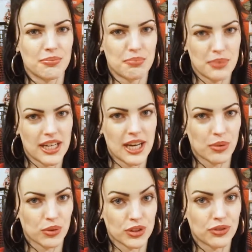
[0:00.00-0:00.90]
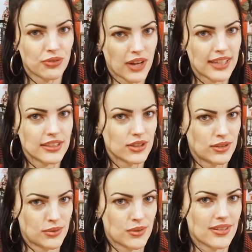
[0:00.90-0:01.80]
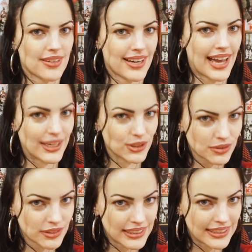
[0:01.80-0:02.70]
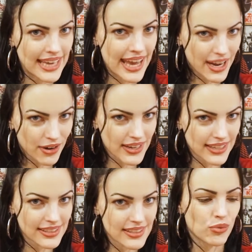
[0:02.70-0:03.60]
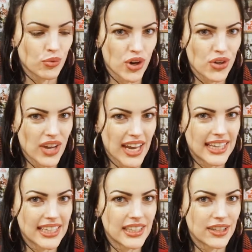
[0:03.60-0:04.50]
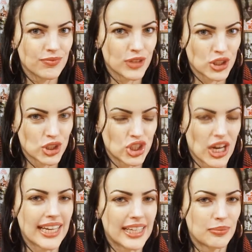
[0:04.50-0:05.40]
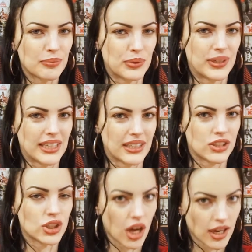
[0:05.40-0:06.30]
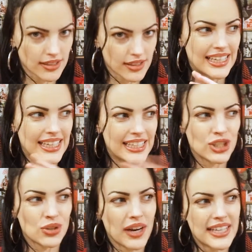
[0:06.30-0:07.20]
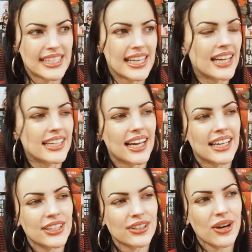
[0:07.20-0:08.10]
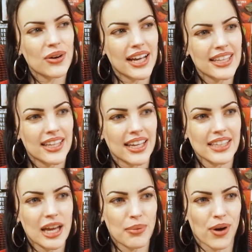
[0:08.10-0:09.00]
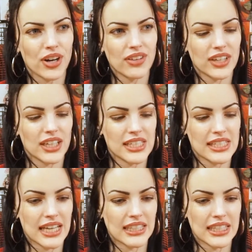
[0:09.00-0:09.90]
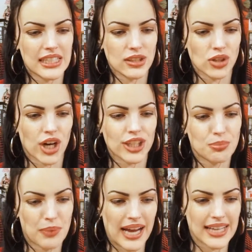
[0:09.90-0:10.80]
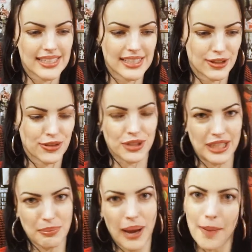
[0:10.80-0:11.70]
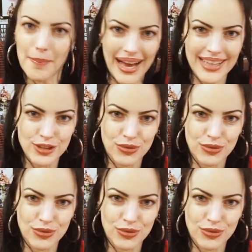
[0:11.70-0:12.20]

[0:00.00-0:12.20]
been able to find a store that actually carries Royal Canin for giant breed dogs. It's crazy. I think that part of it is that these large bags, like 30-pound bags of